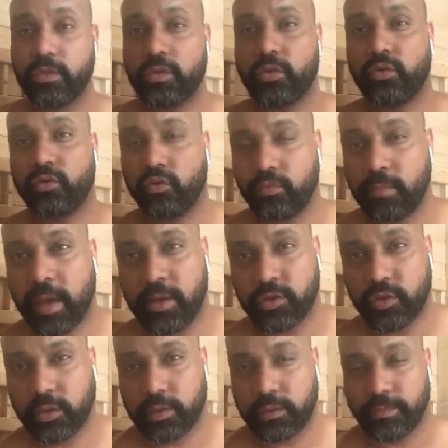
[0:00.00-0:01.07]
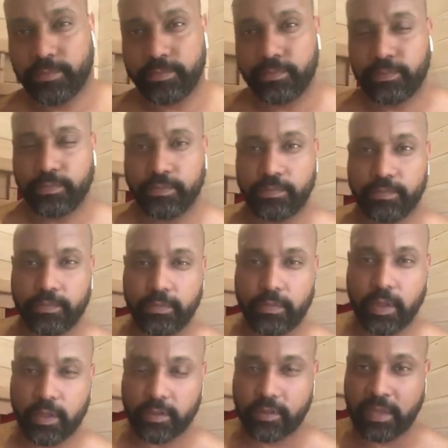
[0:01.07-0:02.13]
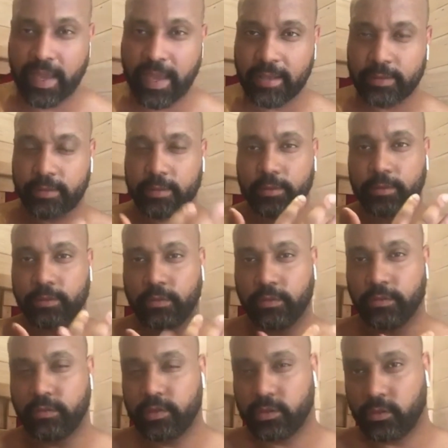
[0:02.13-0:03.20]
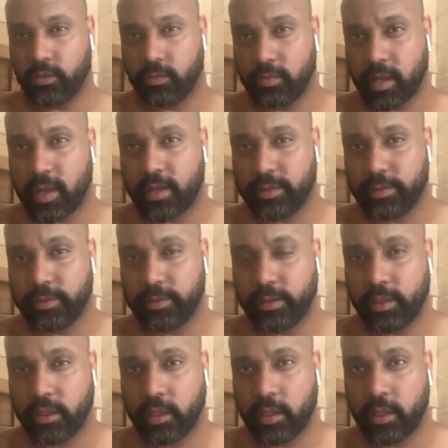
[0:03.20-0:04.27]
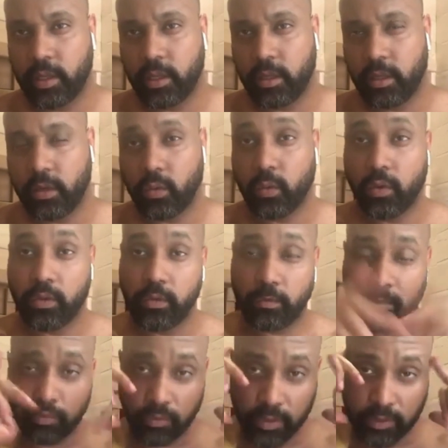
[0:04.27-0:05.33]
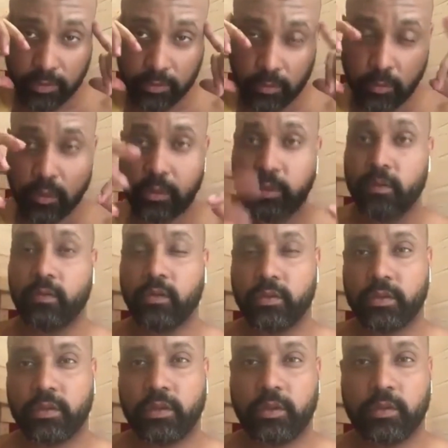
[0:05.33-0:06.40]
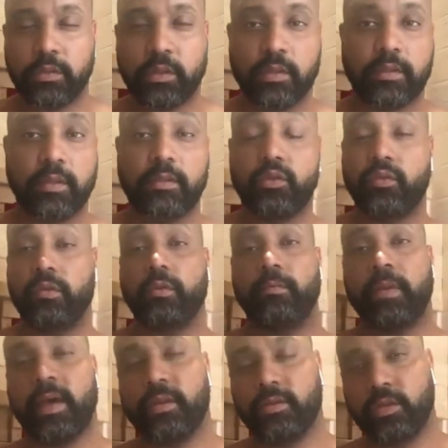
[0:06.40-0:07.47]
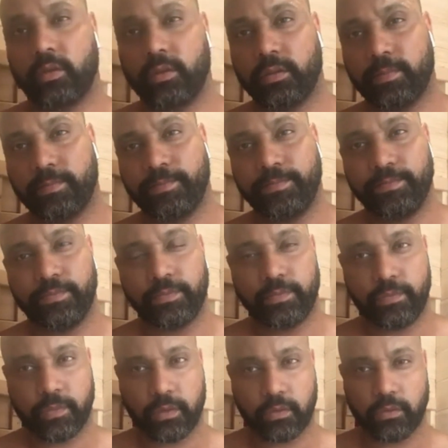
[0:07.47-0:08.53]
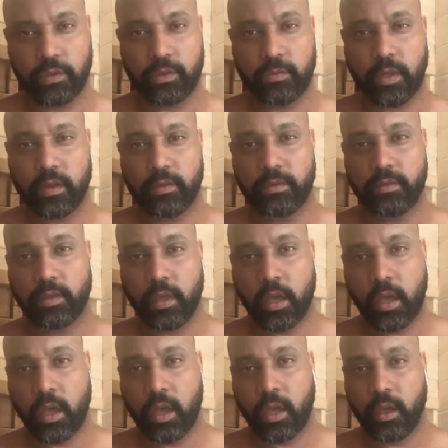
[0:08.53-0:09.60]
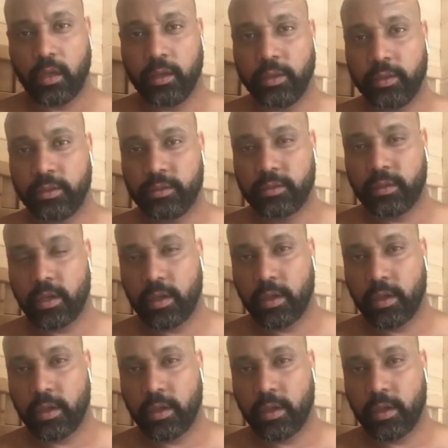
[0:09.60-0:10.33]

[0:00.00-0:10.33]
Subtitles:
to do magic. It is not the physical body or the brain or any of those things that do the magic, that do spells. It is